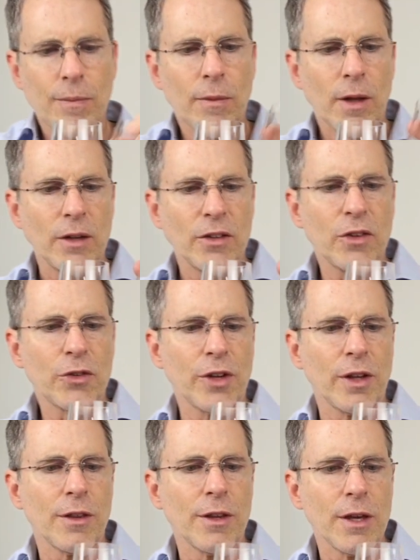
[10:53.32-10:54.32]
And it's
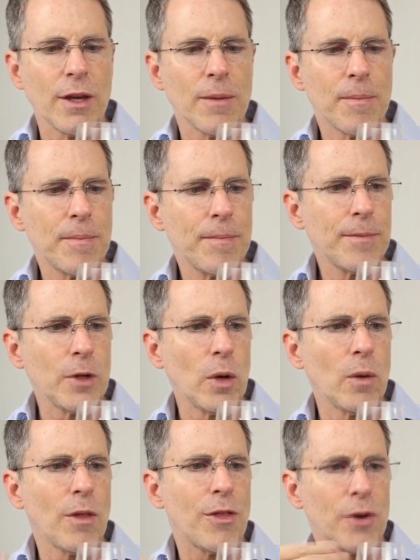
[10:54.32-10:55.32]
interesting, the
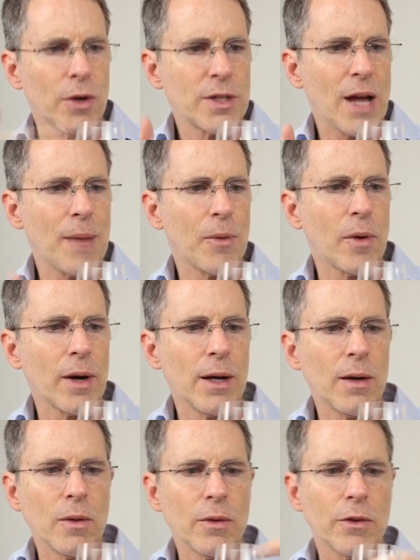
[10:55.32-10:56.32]
third time
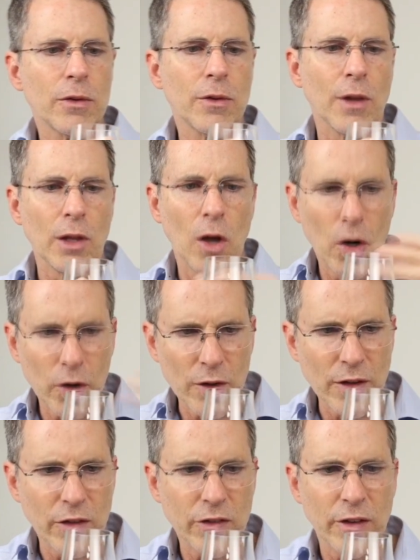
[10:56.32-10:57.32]
around, the longer
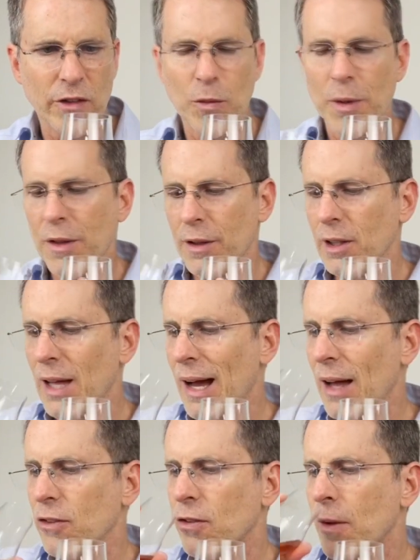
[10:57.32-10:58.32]
these things have been in the
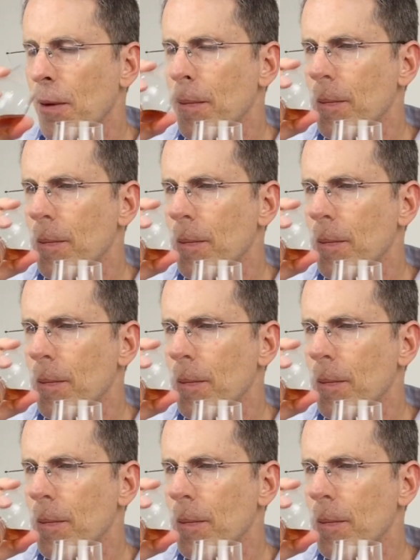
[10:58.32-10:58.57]
glass,